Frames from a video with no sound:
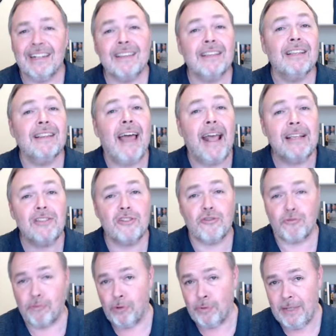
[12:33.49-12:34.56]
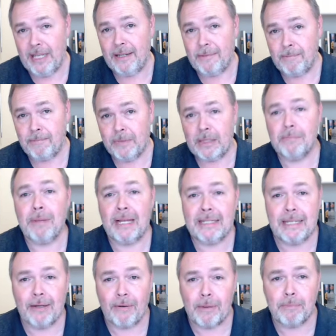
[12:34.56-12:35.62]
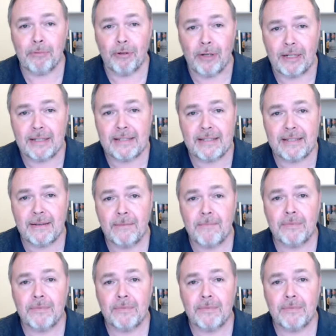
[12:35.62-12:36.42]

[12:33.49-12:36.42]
The Last Druid by Terry Brooks.